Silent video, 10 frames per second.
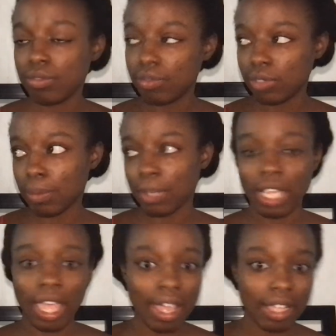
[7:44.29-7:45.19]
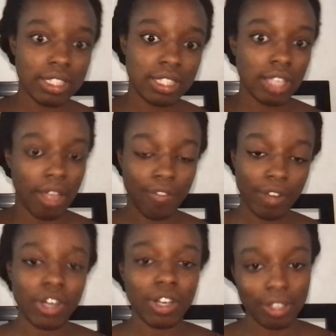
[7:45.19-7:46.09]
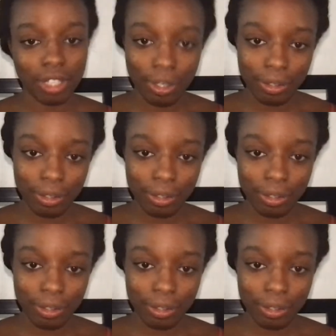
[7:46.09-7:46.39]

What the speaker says: something they ate, I figured it out,